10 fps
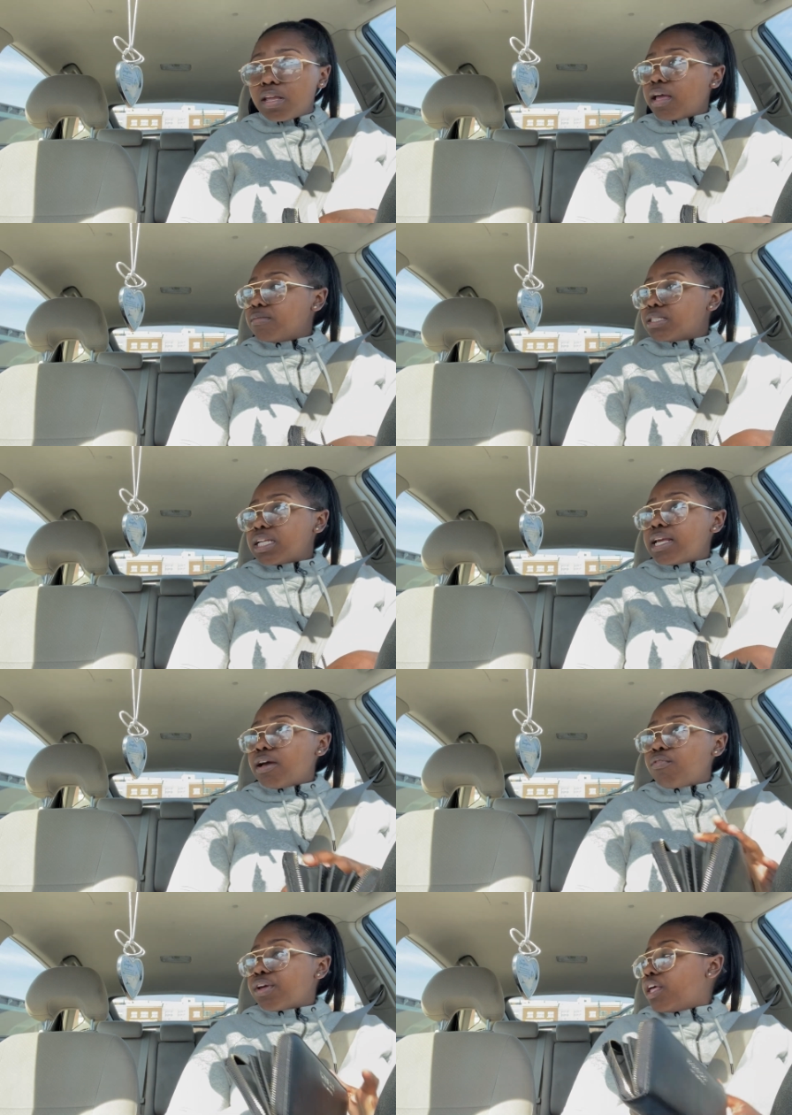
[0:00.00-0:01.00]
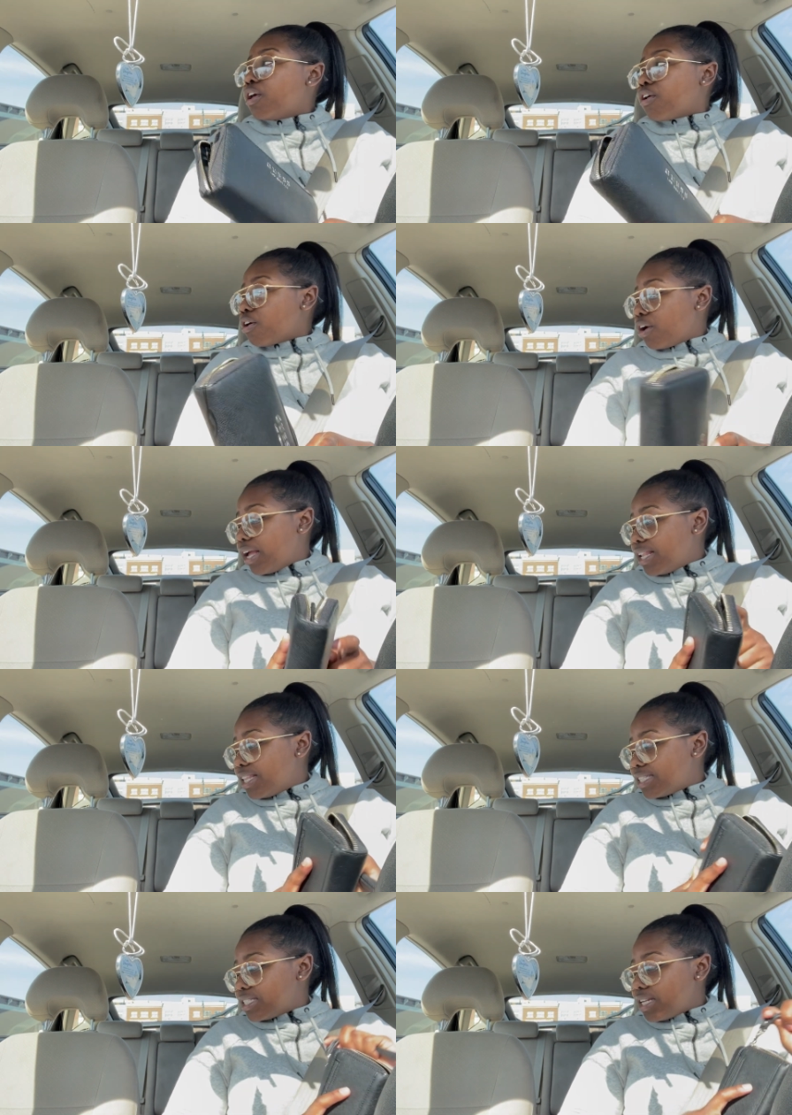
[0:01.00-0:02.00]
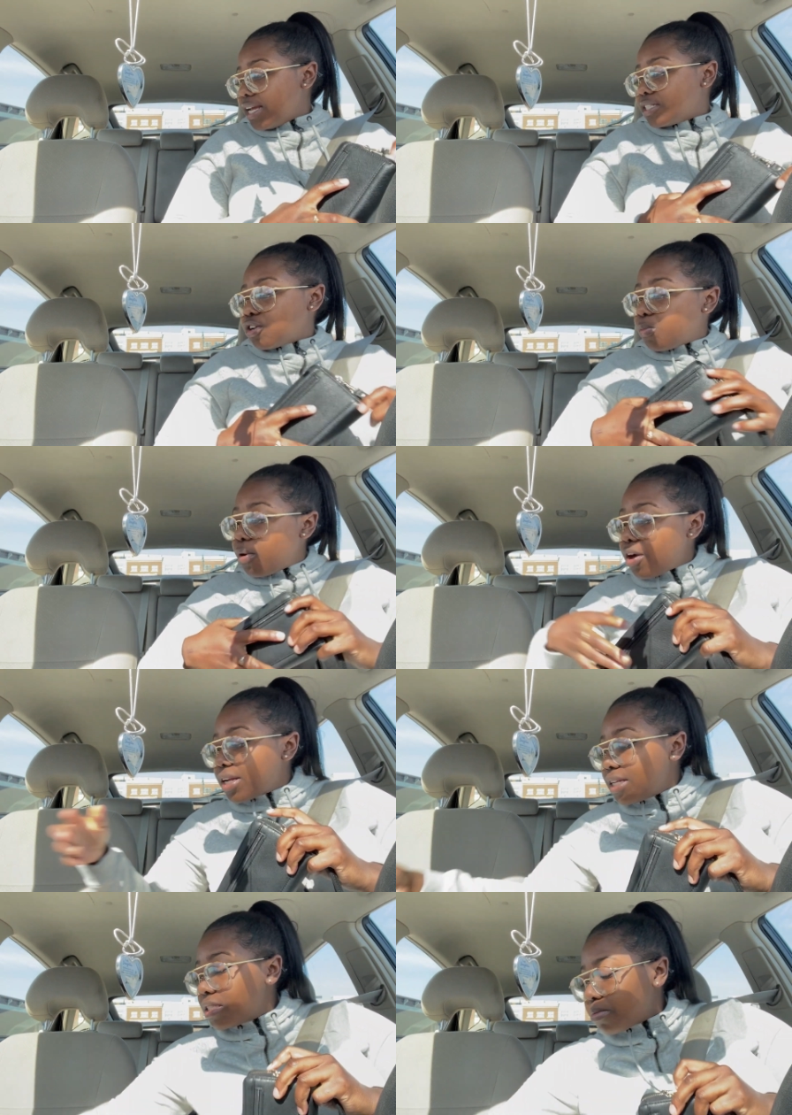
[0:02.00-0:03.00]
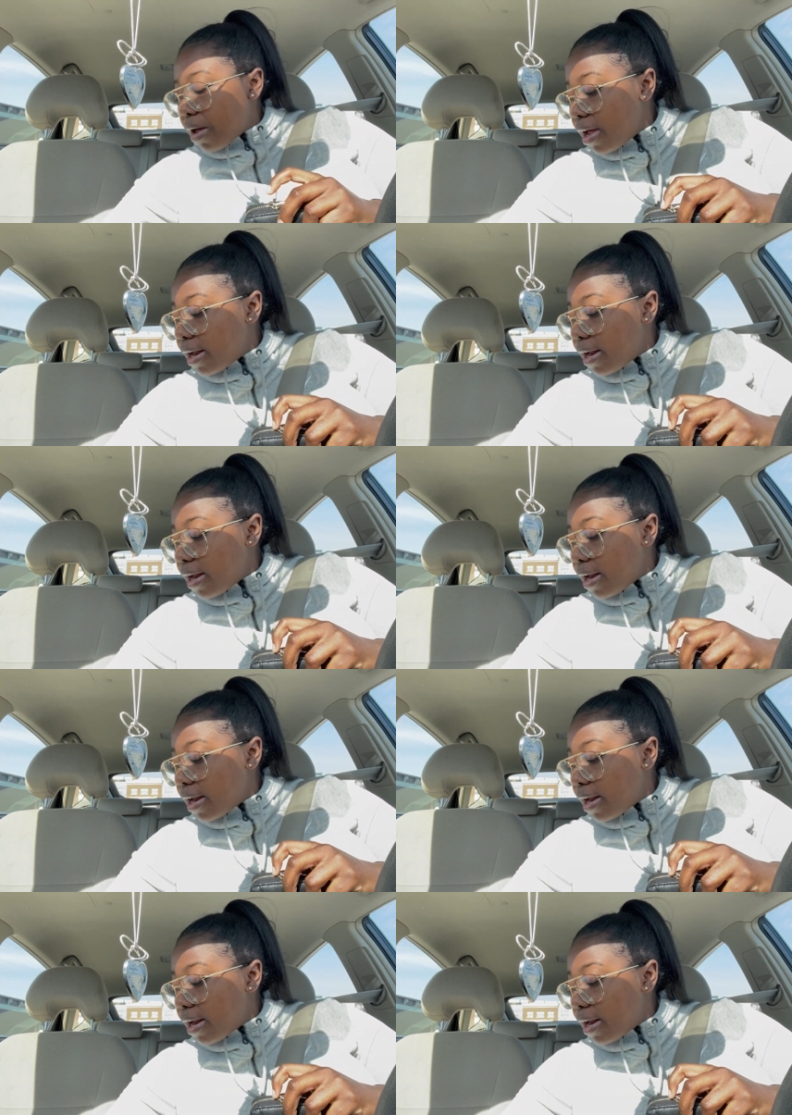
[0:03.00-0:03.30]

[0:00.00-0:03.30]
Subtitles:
I'm sitting over here in this nice little parking spot.